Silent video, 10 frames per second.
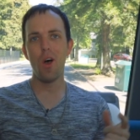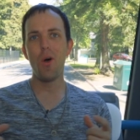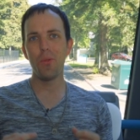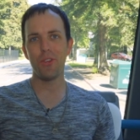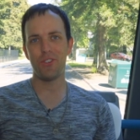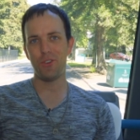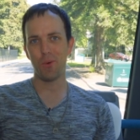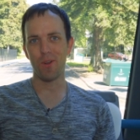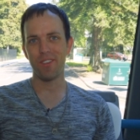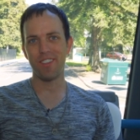Oh, the
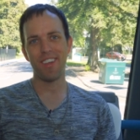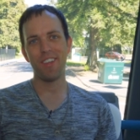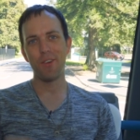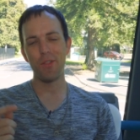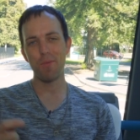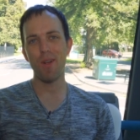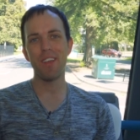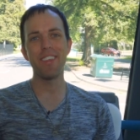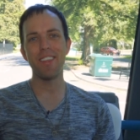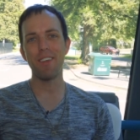stewards. Though their
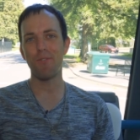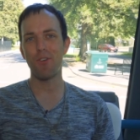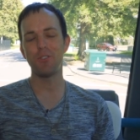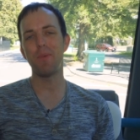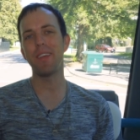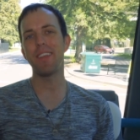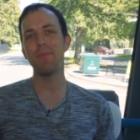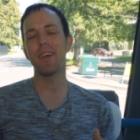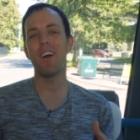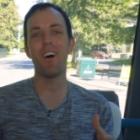presence at first might
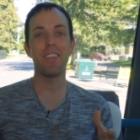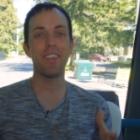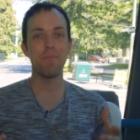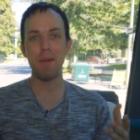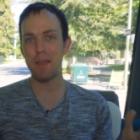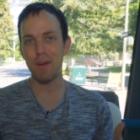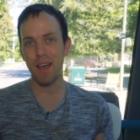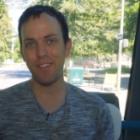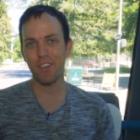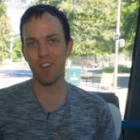seem like Oz's man
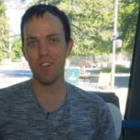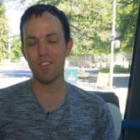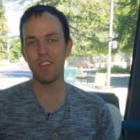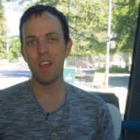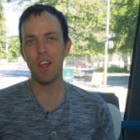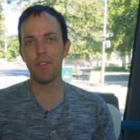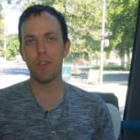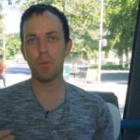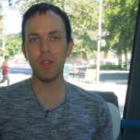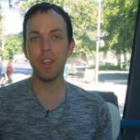behind the curtain,
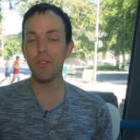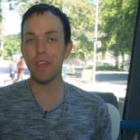they're really